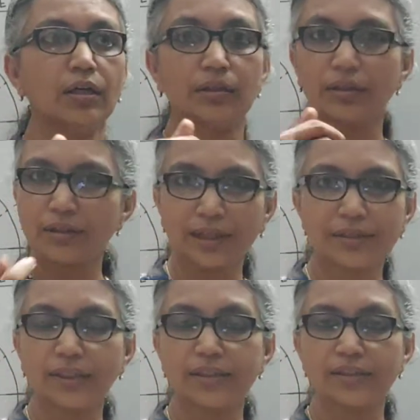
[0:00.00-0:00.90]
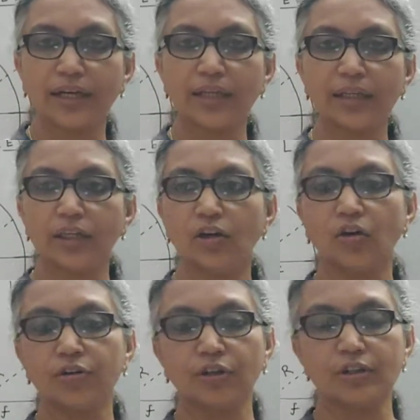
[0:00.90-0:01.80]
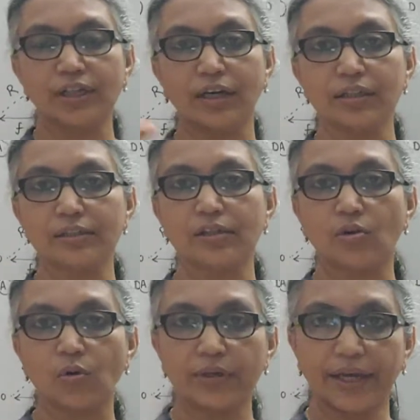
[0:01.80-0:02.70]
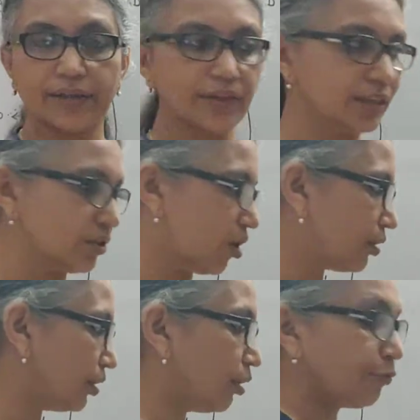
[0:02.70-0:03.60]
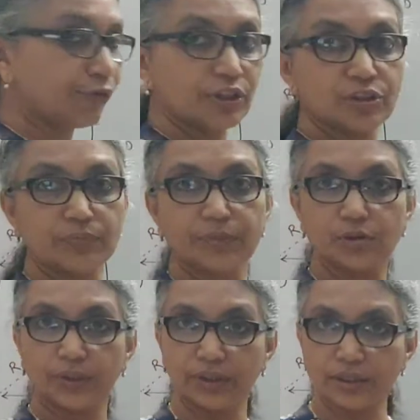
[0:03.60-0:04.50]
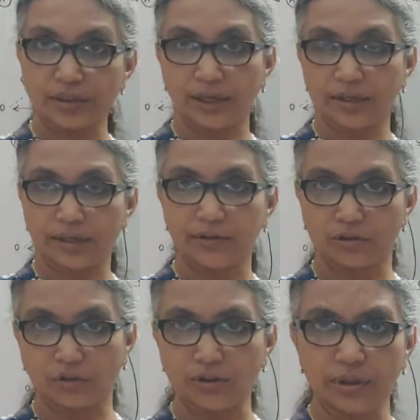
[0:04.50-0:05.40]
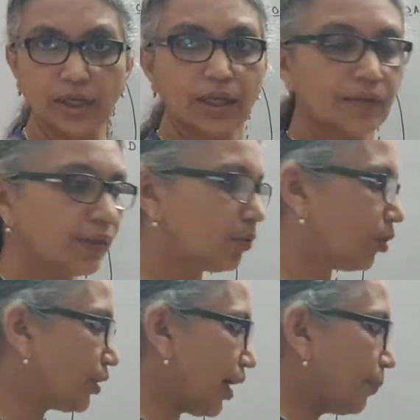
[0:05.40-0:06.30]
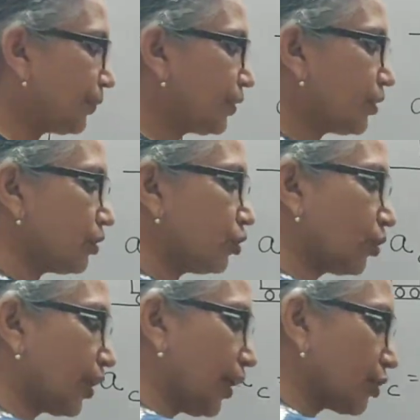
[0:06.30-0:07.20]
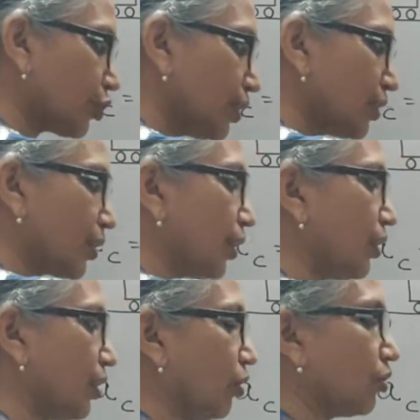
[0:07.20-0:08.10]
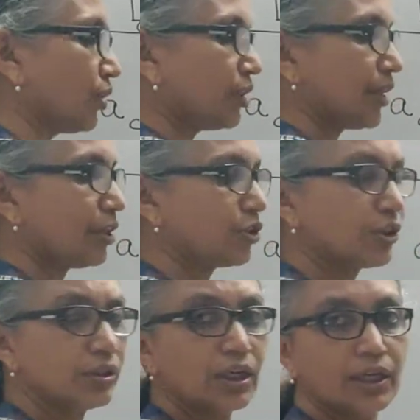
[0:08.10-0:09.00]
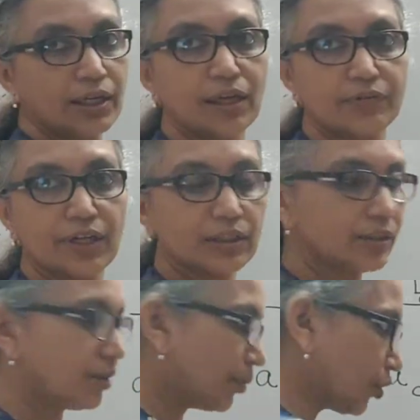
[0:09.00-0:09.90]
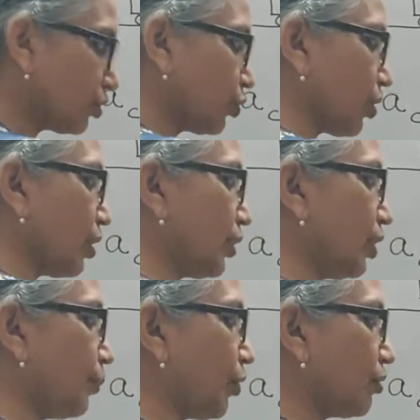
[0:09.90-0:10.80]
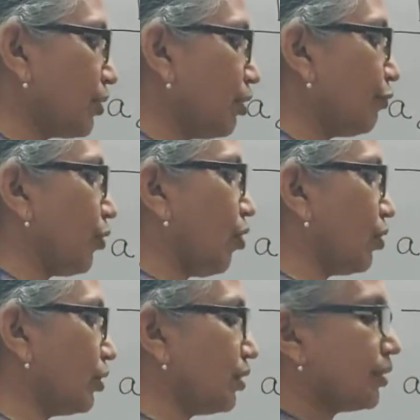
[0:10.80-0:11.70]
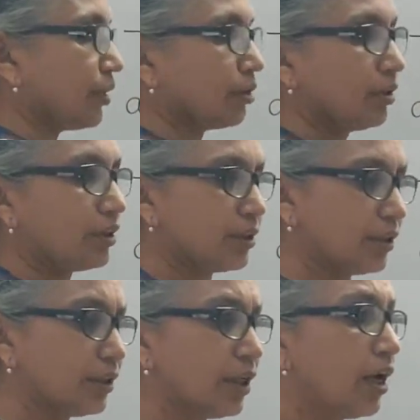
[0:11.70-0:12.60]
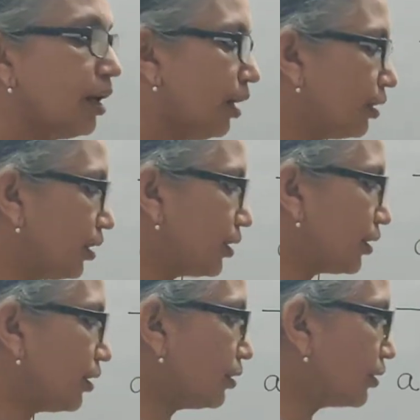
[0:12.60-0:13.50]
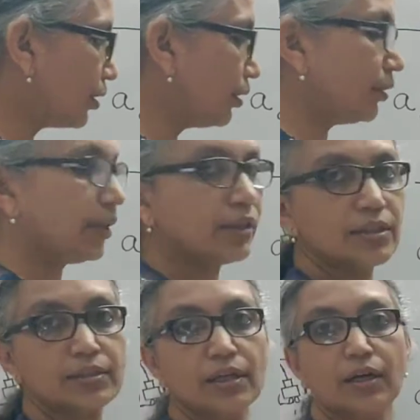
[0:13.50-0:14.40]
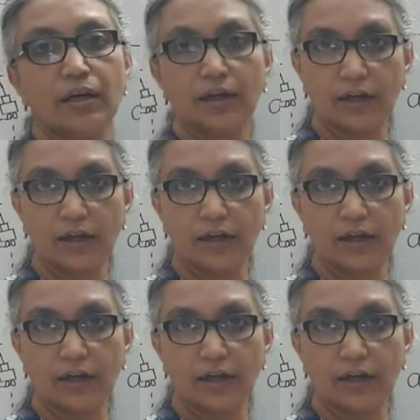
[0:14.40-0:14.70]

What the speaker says: let's say it's rainy or your tires are old and there's not enough friction between the tire and the road, then what happens is you can actually skid along the tangent and have an accident, because you can't keep yourself on the circular turn unless and until there is